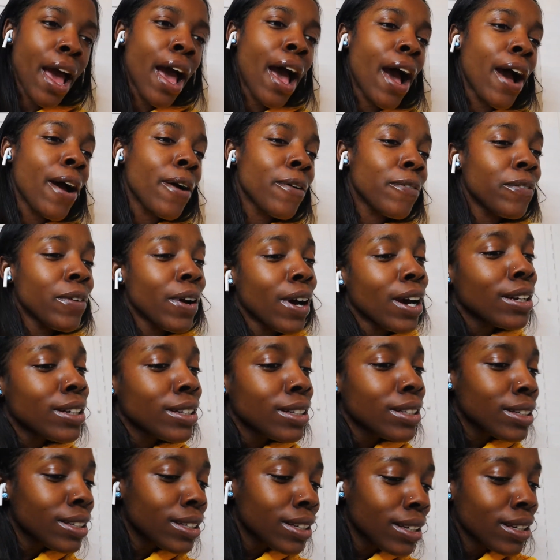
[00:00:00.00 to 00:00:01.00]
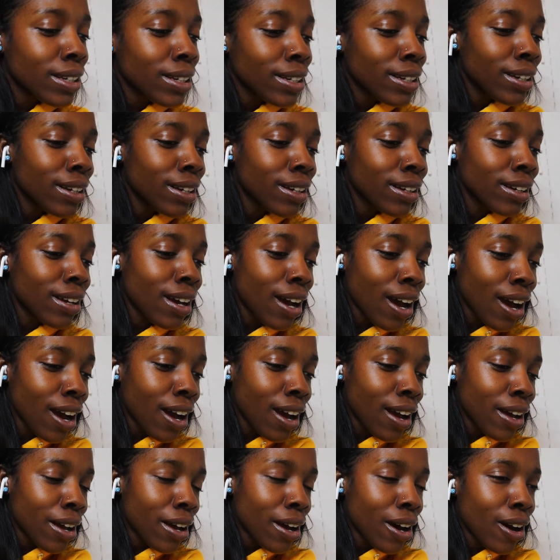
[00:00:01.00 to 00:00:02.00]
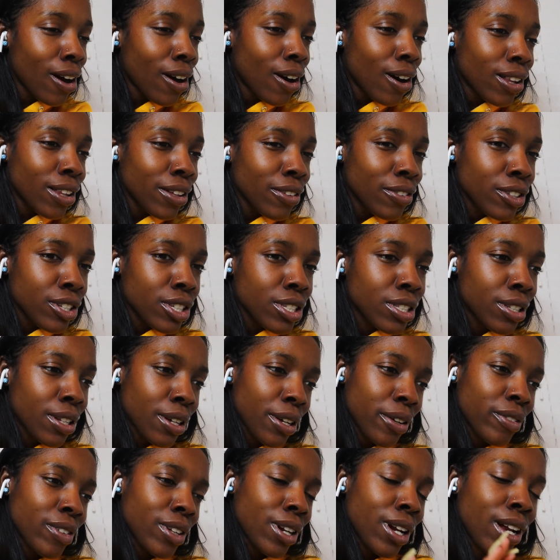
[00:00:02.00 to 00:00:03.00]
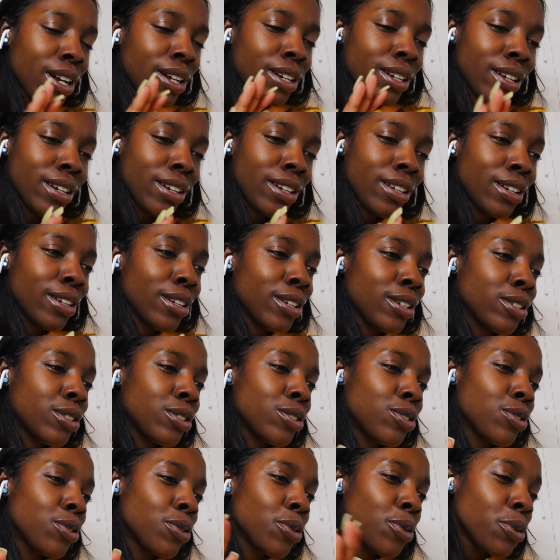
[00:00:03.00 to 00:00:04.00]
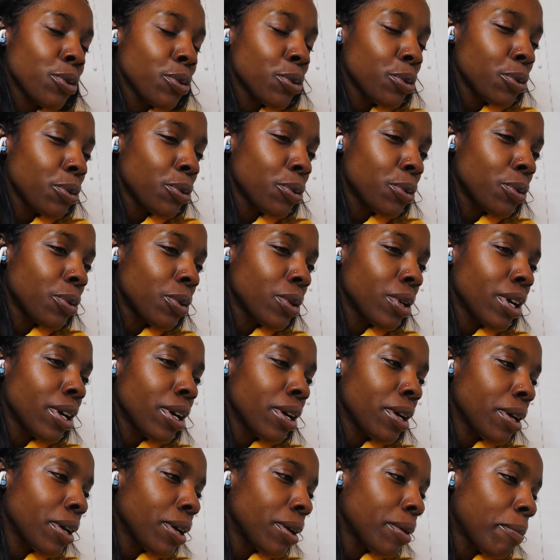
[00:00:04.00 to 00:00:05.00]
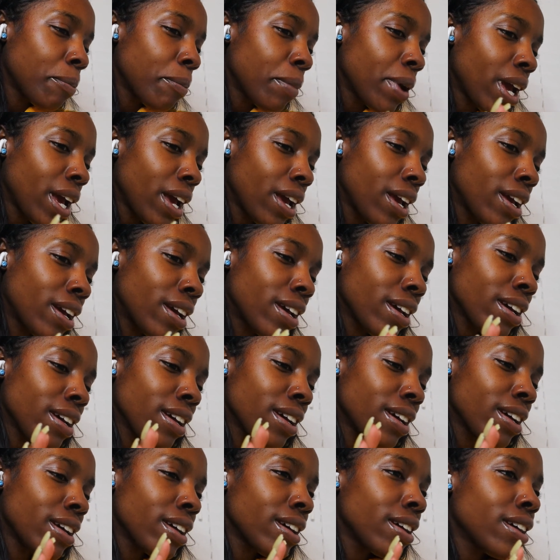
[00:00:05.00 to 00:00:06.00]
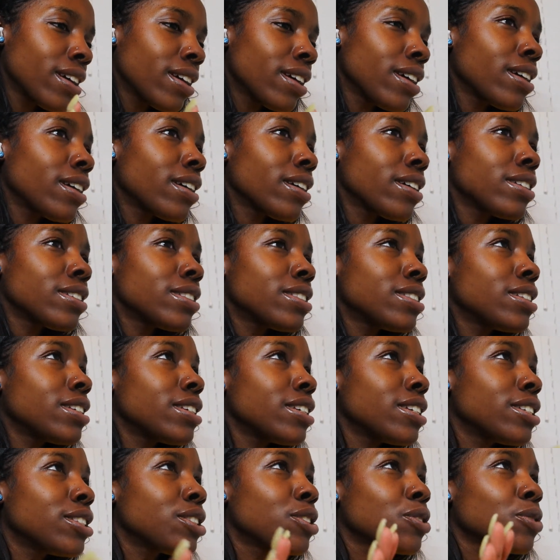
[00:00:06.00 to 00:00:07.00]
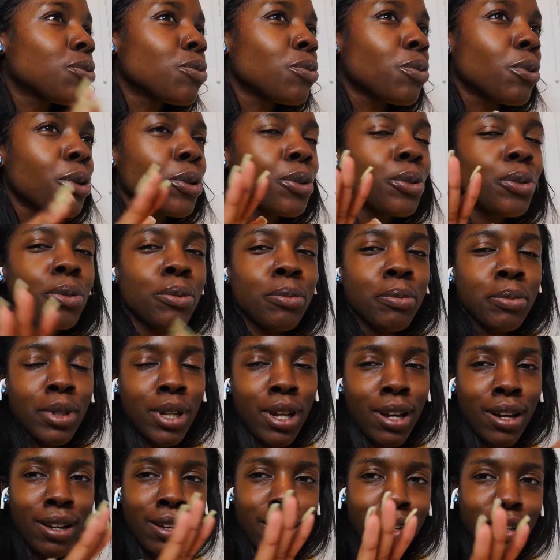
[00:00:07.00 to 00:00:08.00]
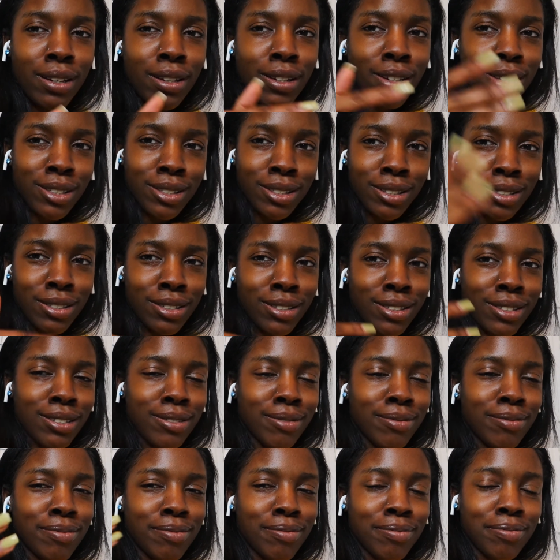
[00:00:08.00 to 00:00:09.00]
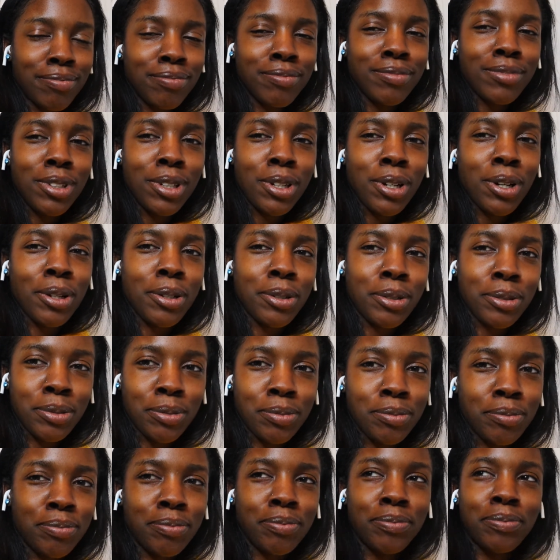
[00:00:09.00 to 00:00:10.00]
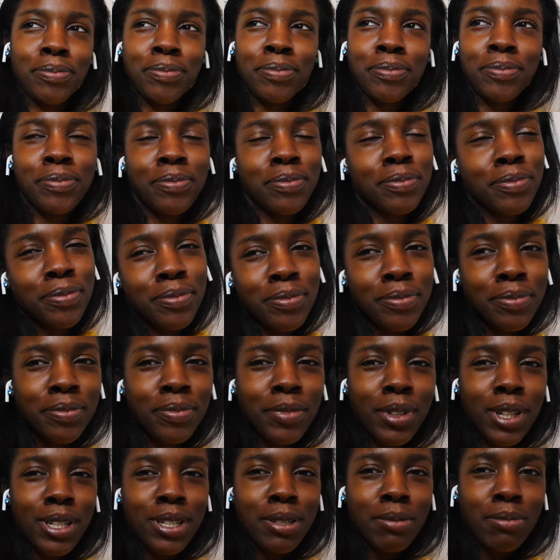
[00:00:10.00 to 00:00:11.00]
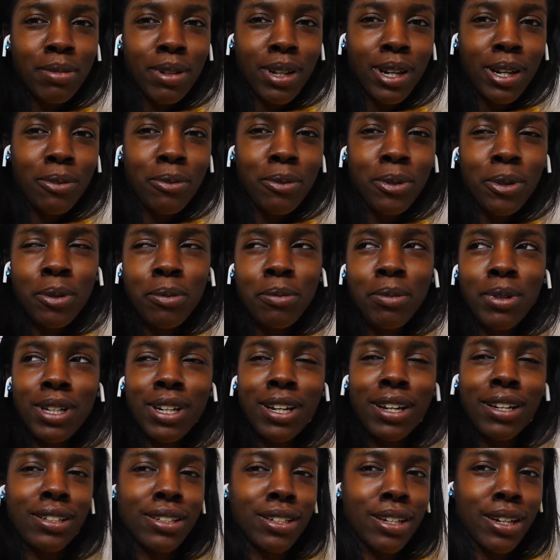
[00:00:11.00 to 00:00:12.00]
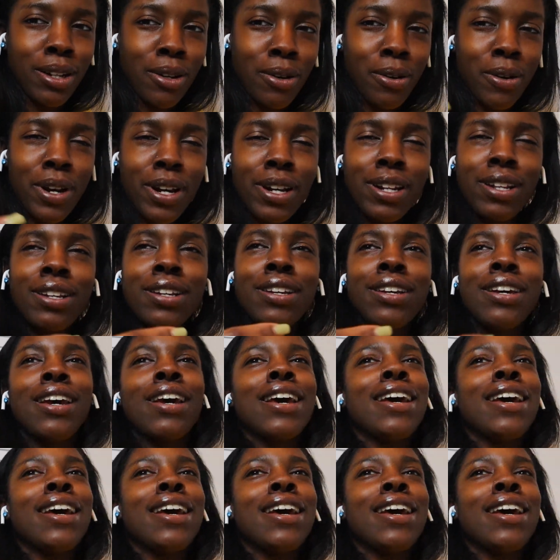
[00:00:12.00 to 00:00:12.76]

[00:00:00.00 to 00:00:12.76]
I finally got all of the stuff that I needed to make Z's room, like, you know, his playroom, but like decorated.